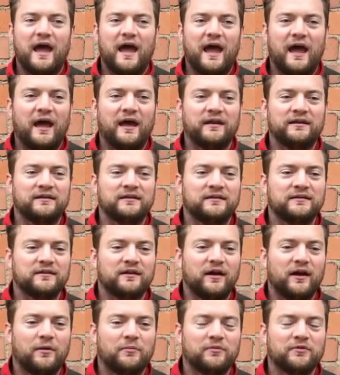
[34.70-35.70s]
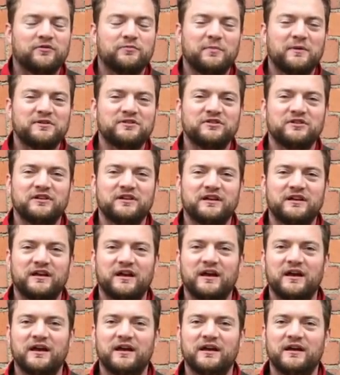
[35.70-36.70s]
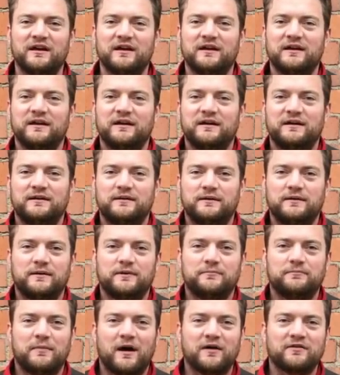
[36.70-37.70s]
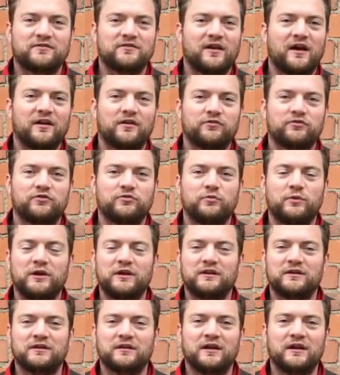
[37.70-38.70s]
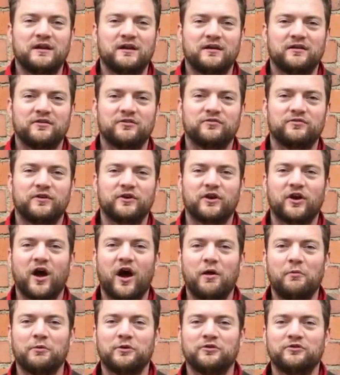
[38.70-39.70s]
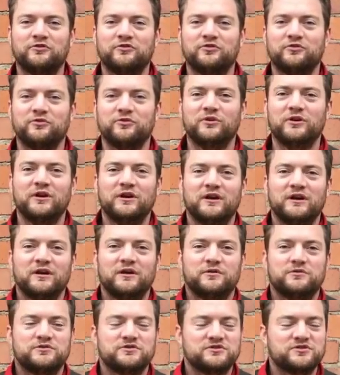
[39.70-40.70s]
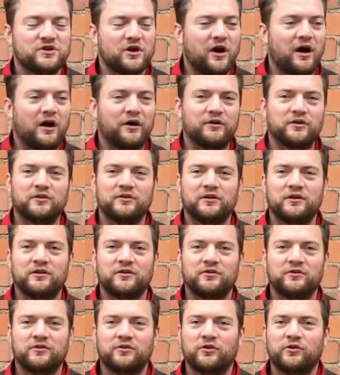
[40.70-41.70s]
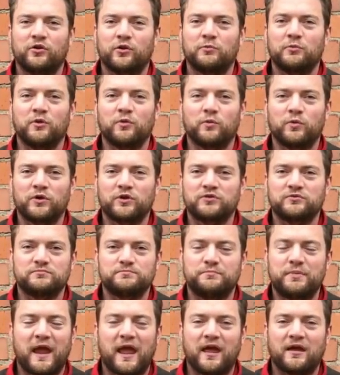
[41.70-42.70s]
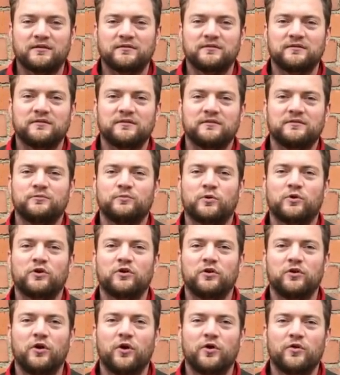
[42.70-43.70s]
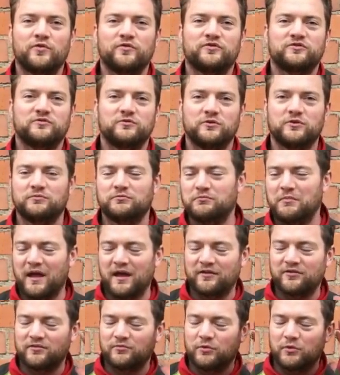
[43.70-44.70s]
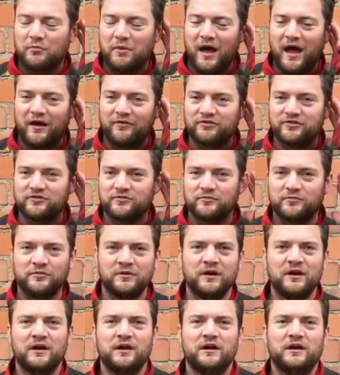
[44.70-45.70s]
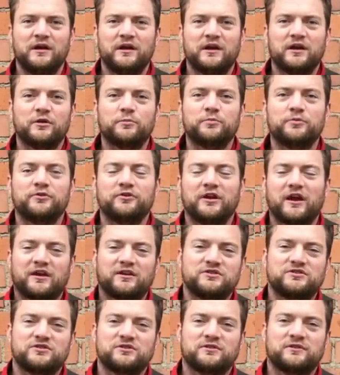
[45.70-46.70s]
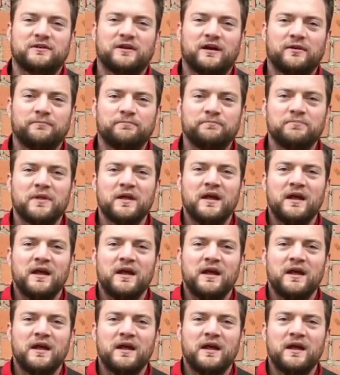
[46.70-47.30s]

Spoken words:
and especially outside of Sweden, it is very common to just go out in your normal work pants and work clothes to maximum have some ear protection. And